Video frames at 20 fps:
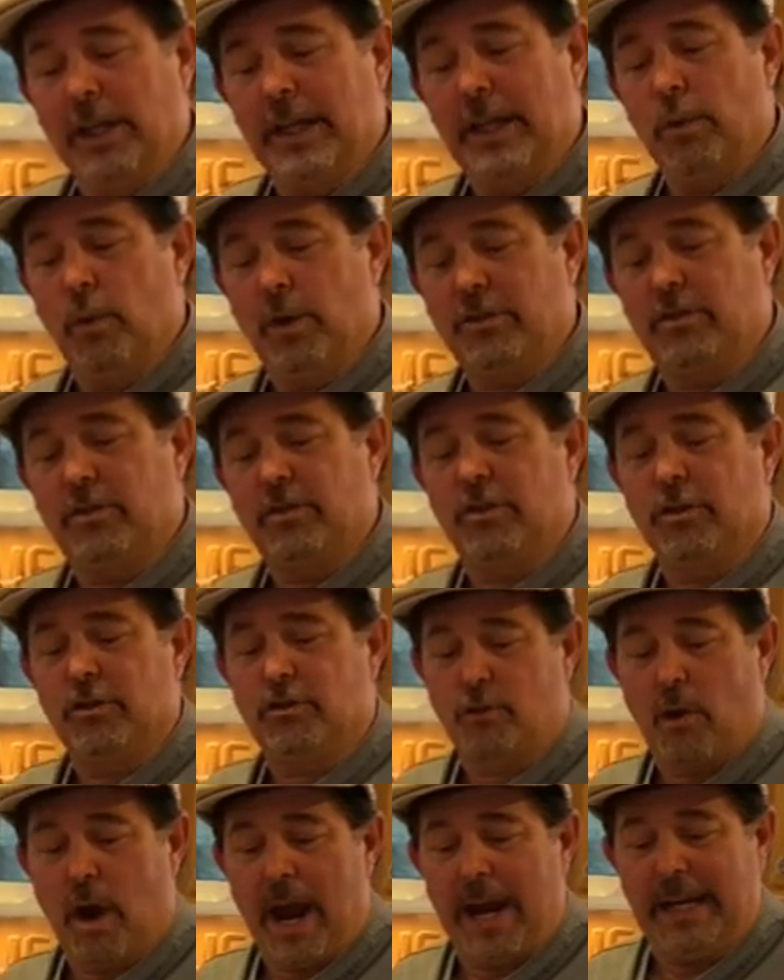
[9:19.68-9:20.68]
Grilling,
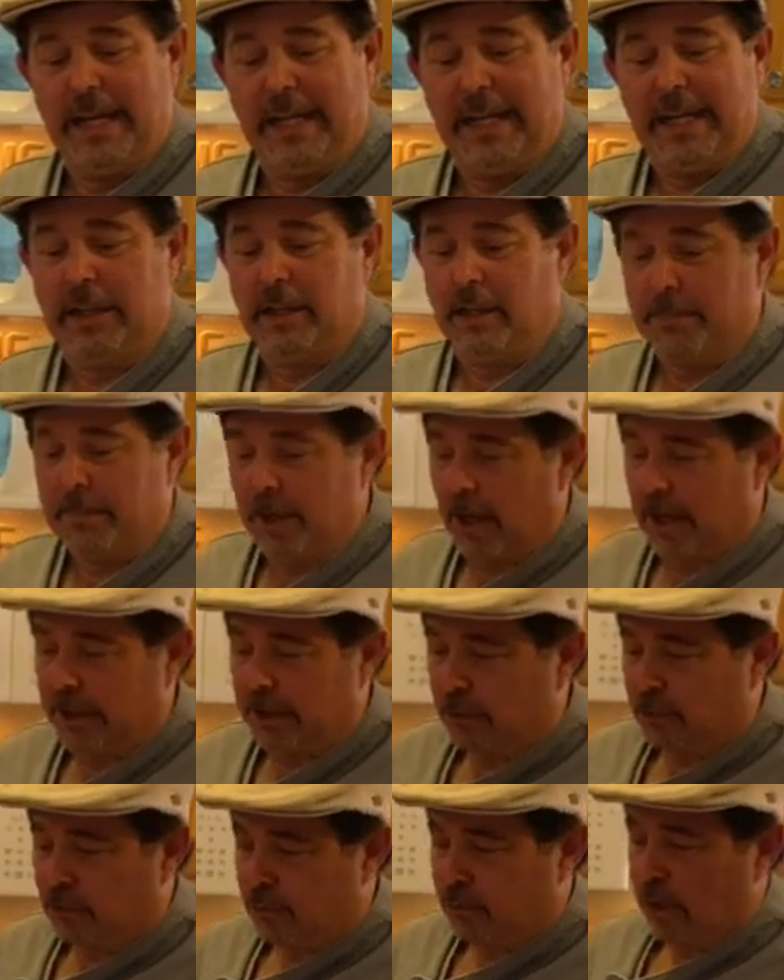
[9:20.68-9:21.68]
which is a dry
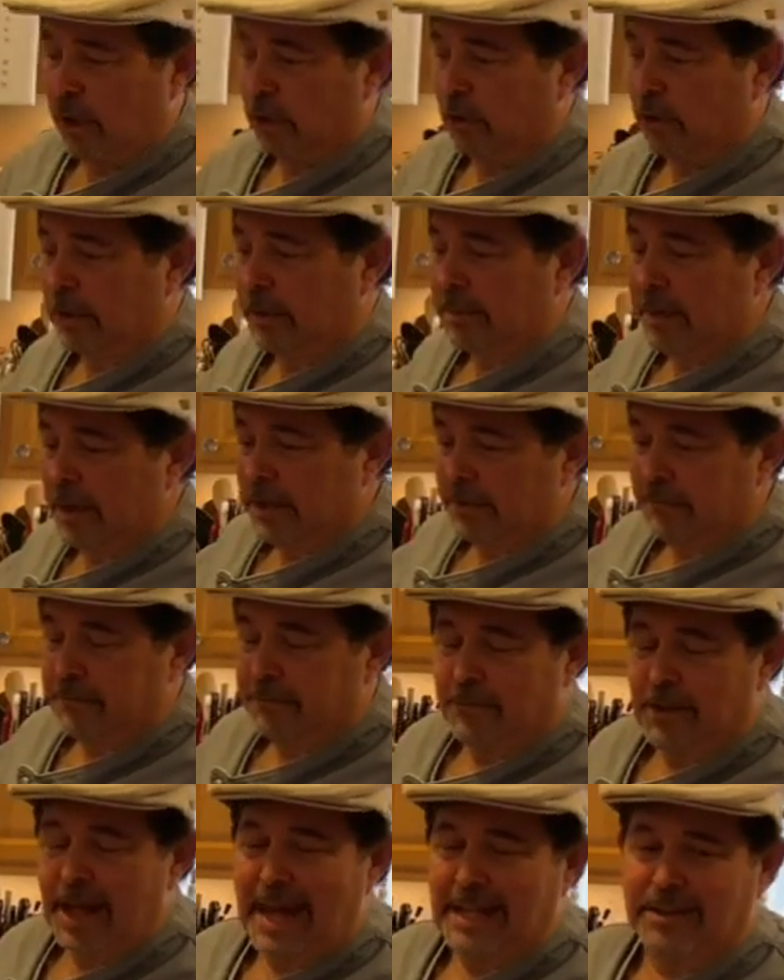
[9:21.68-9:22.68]
heat, could be on a grill. It
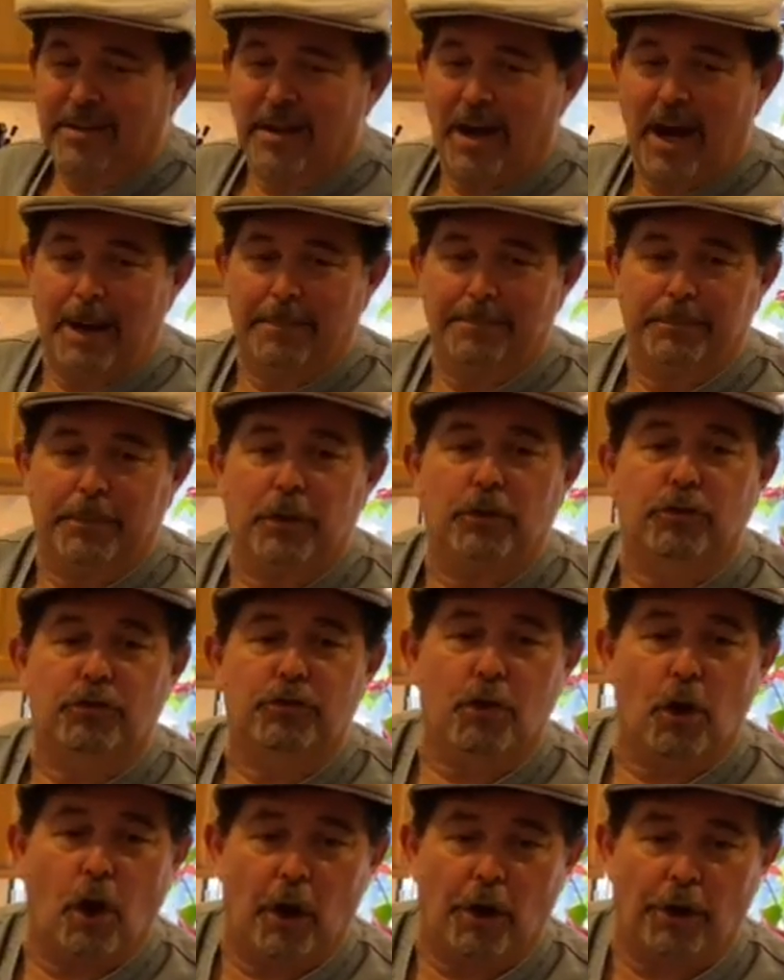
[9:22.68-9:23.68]
could be on a flat
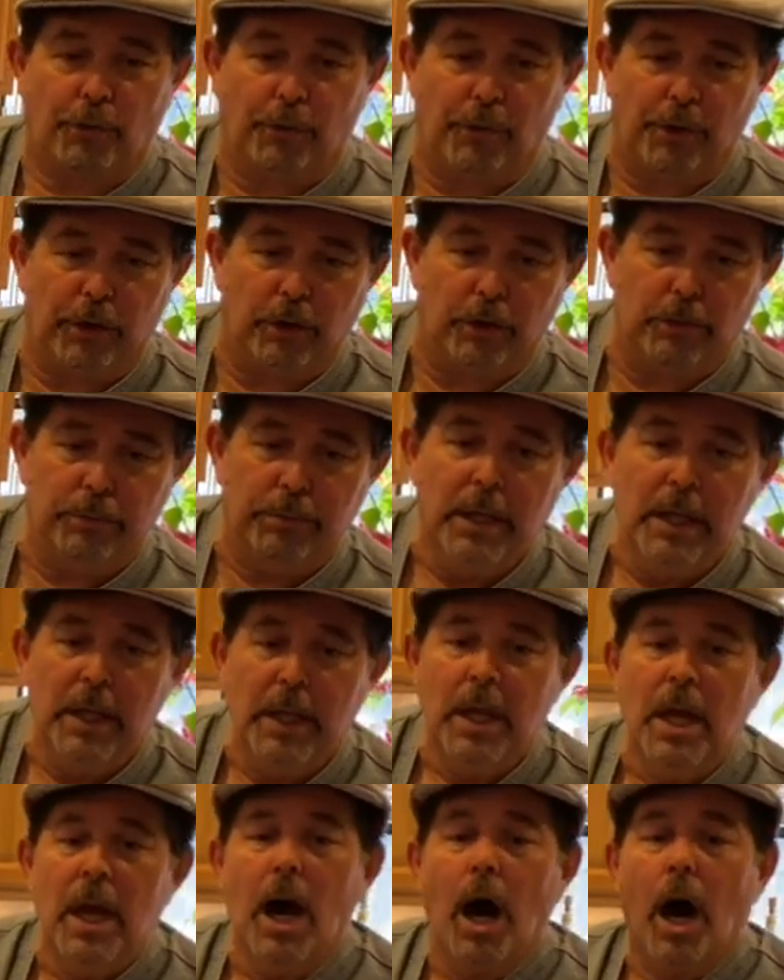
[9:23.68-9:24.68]
top, char
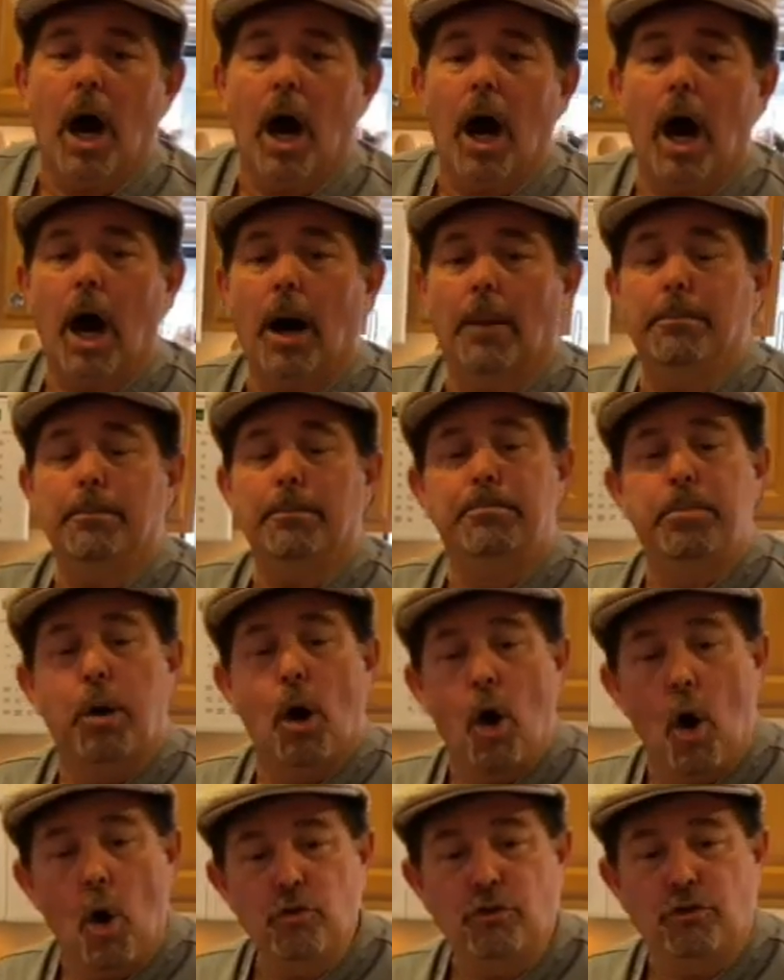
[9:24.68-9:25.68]
grill.
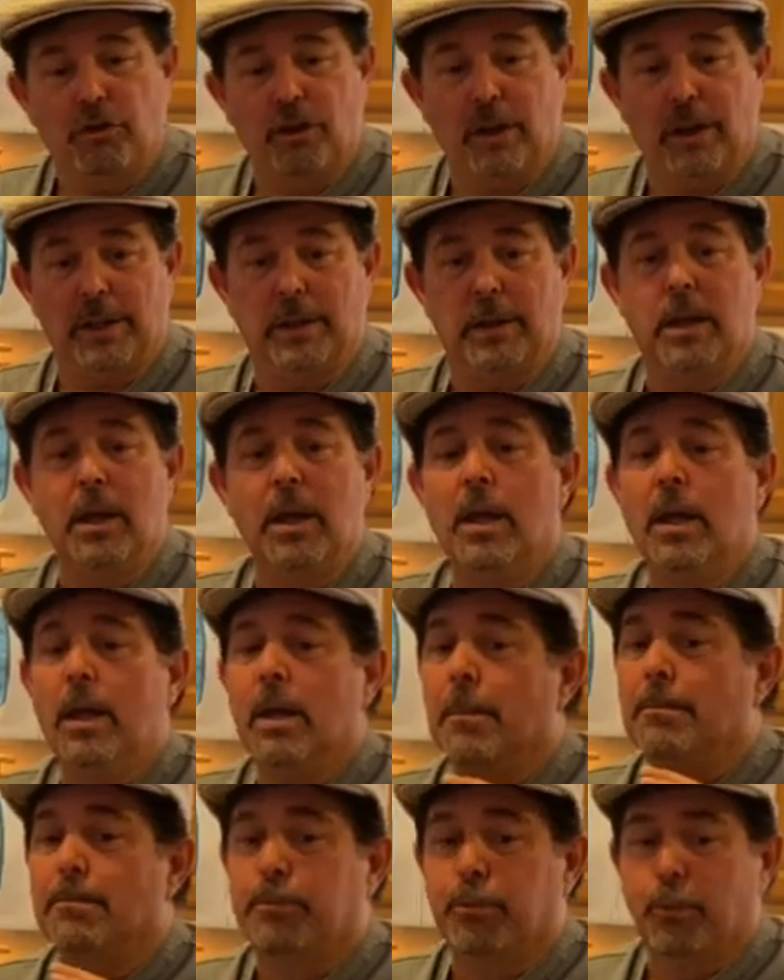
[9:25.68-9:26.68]

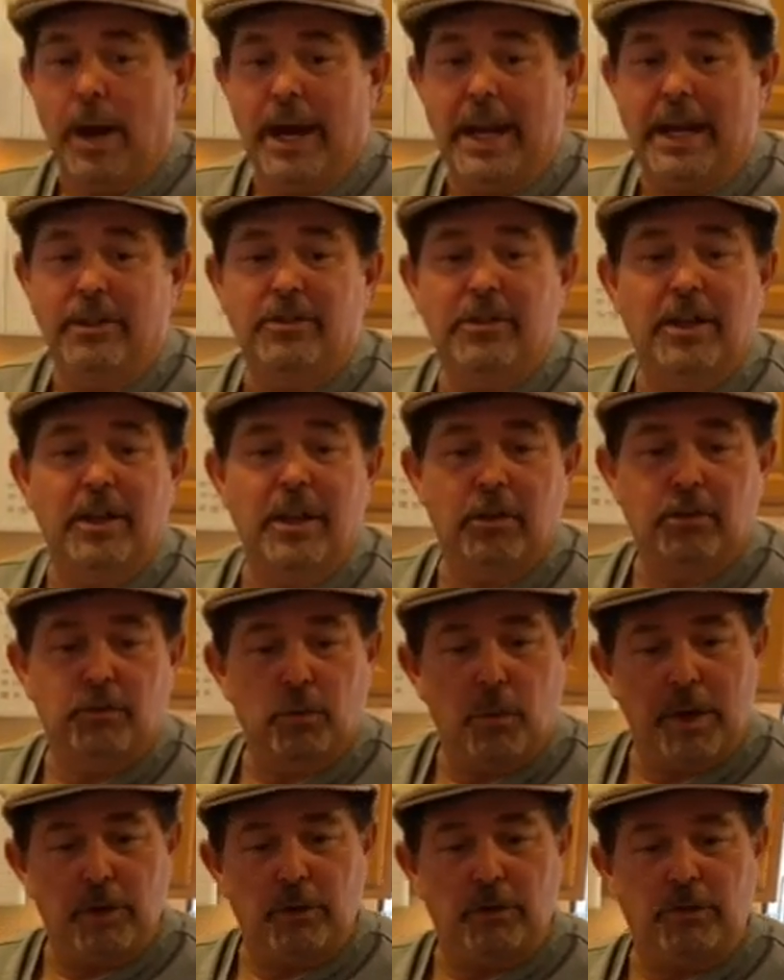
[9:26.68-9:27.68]
Poaching.
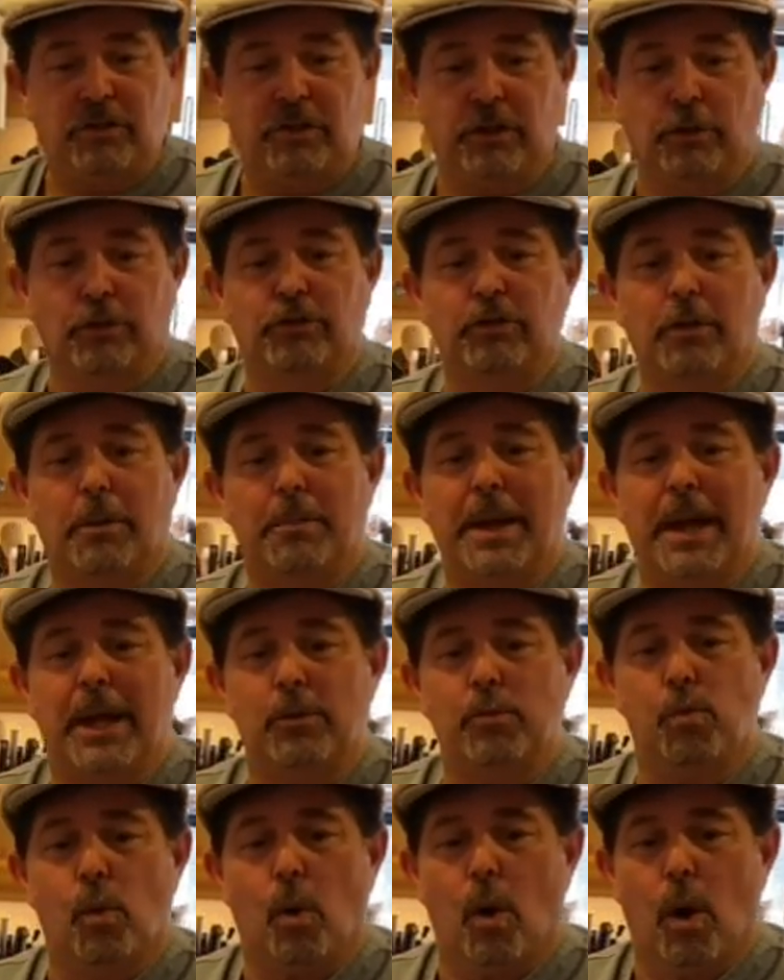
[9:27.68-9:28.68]
Braised is where you sear
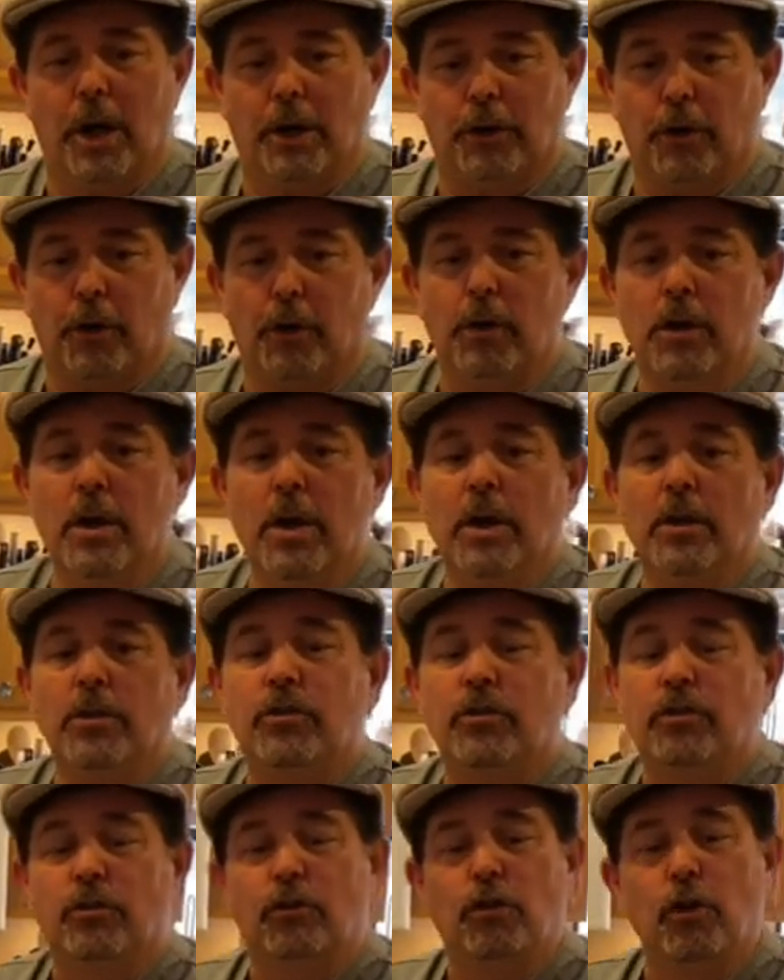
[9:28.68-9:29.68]
something, add
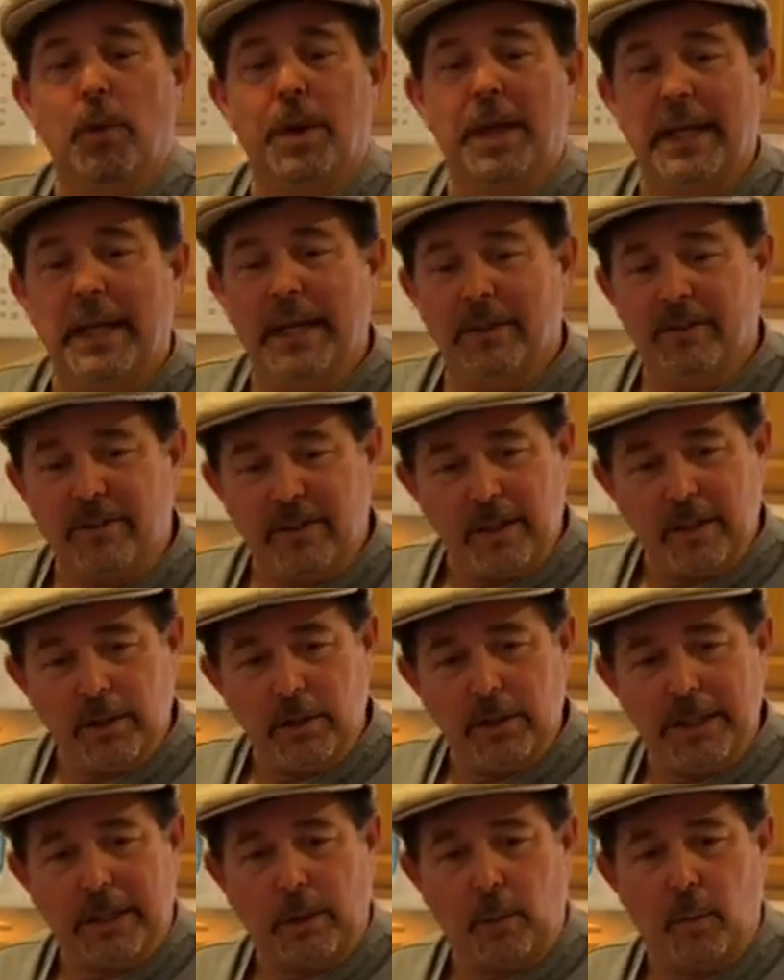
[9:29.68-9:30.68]
water.
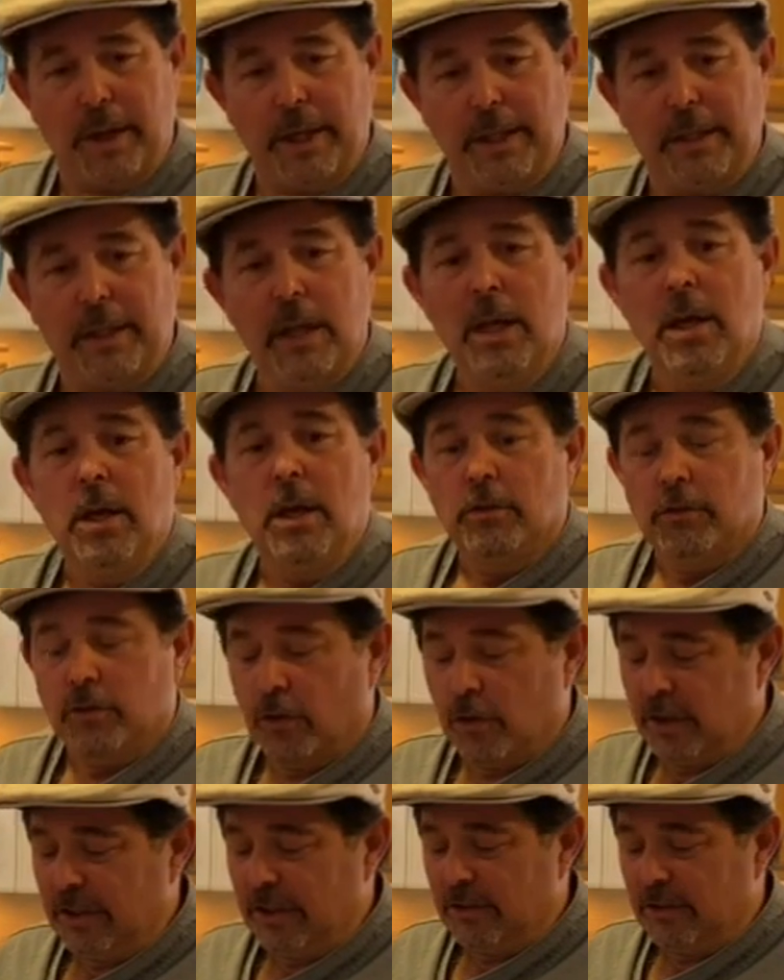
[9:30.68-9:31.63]
Stewing is in a liquid.